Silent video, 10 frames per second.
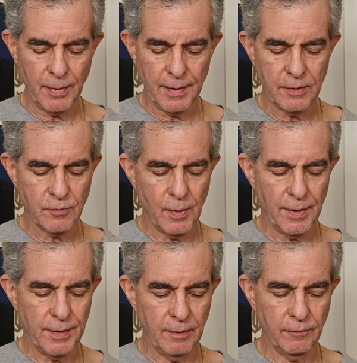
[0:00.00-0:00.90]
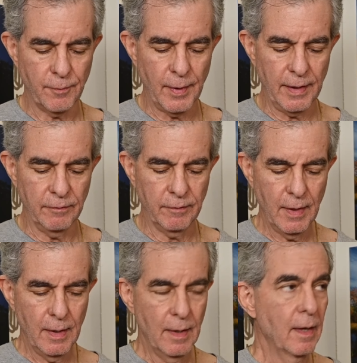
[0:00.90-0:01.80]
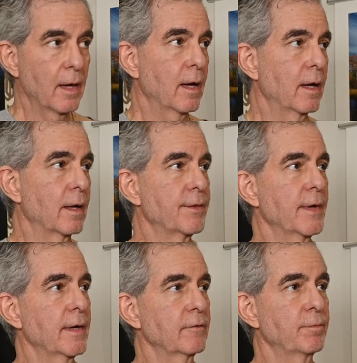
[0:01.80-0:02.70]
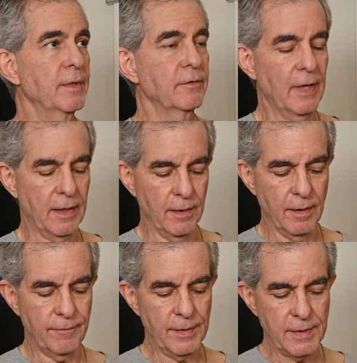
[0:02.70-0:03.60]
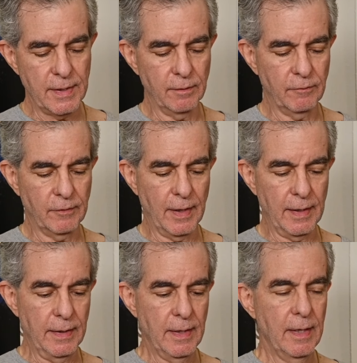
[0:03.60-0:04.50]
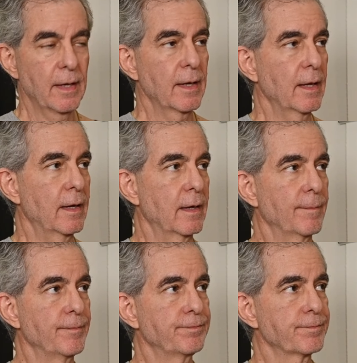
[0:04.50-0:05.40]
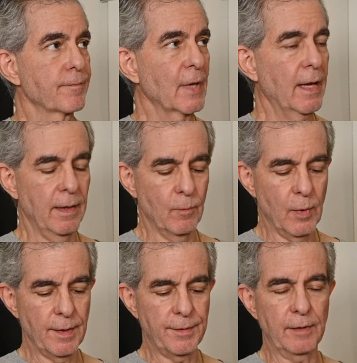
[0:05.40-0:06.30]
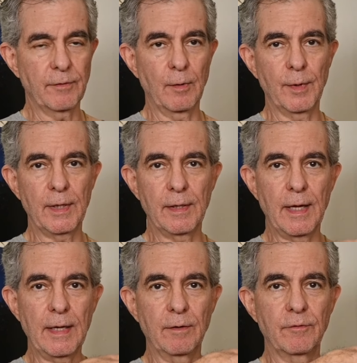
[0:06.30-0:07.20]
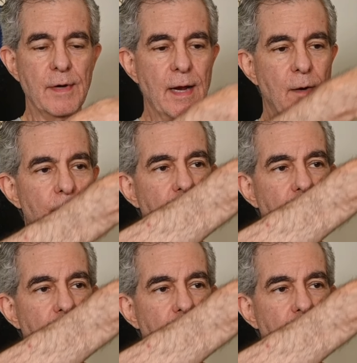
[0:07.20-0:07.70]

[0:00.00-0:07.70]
on each one of these threads that has been taken off on the inside. And one of the things I really like is now when